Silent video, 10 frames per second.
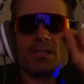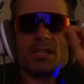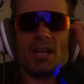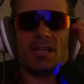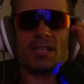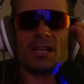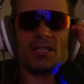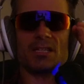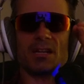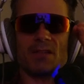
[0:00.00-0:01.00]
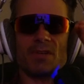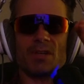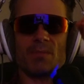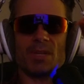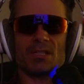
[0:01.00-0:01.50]
the next thing is significant,
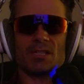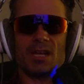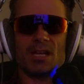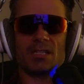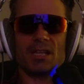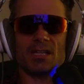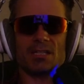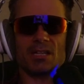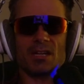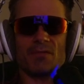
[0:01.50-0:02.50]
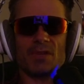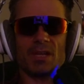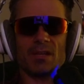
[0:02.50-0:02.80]
because the next thing is significant.